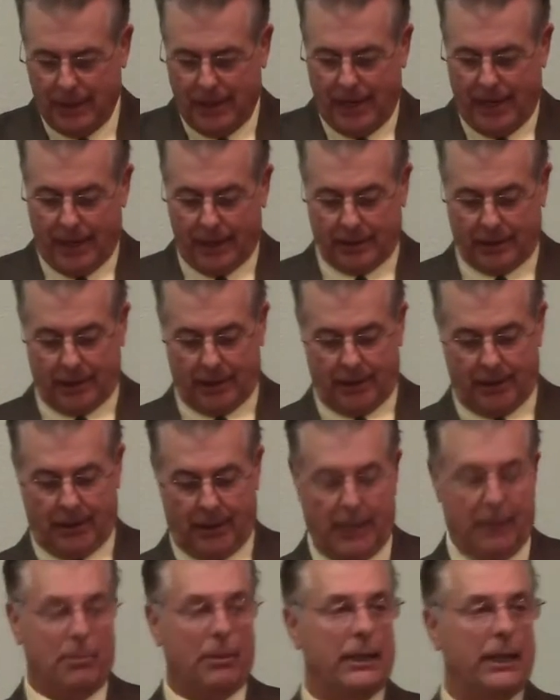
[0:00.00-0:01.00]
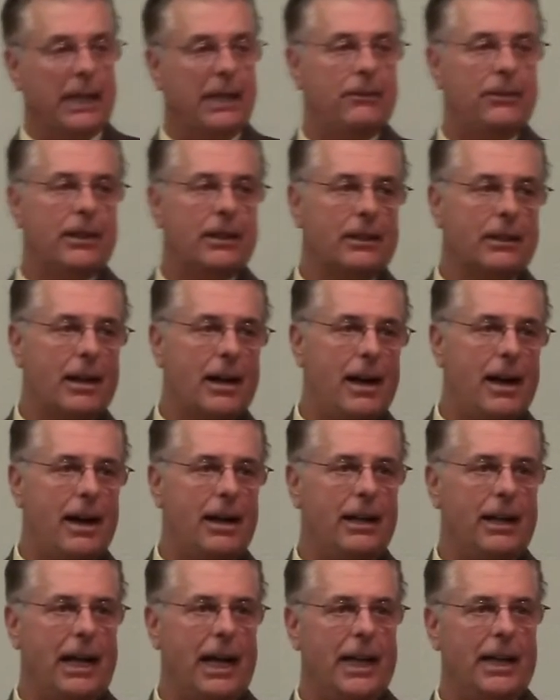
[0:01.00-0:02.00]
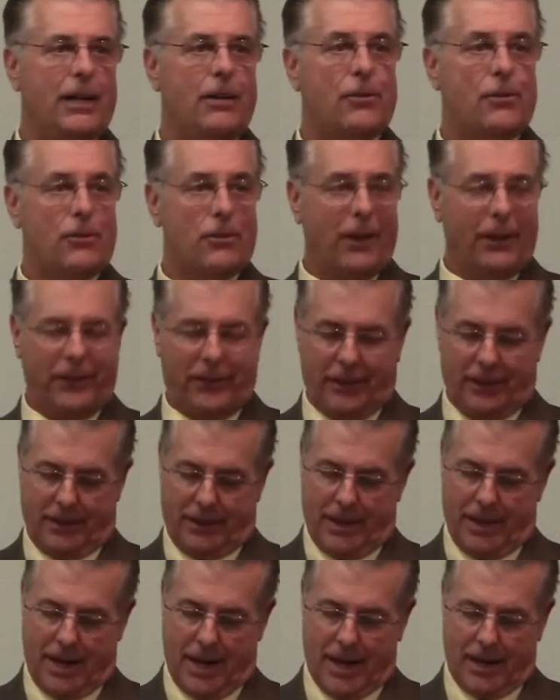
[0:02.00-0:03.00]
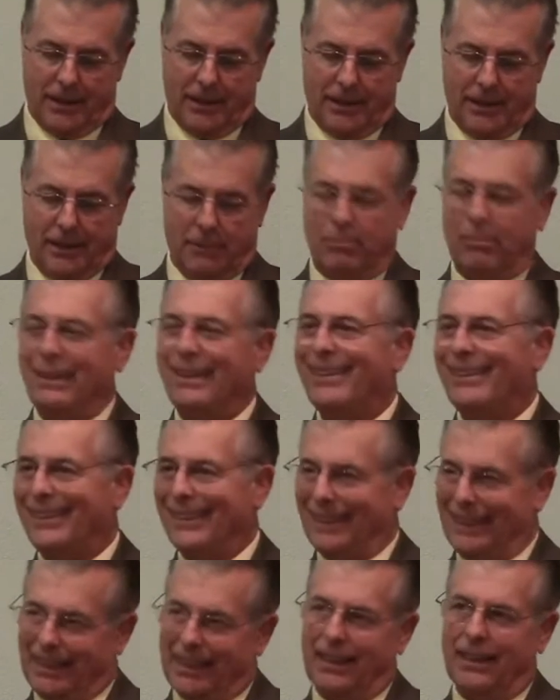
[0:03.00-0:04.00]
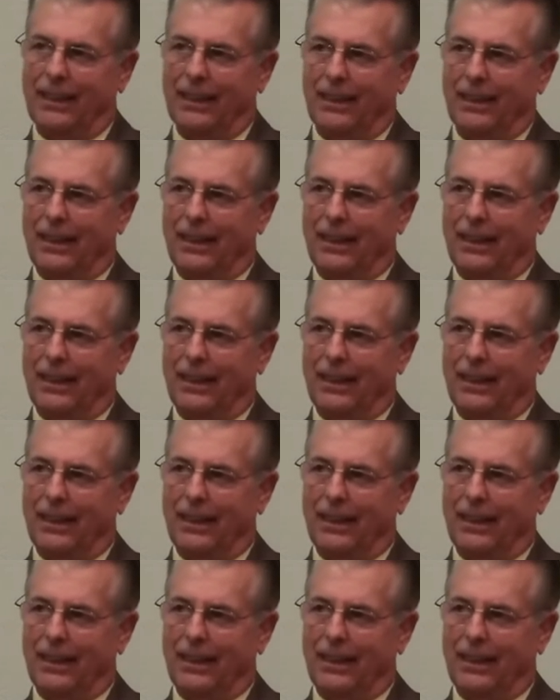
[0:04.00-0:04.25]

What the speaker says: And he believed in God, and he trusted God implicitly.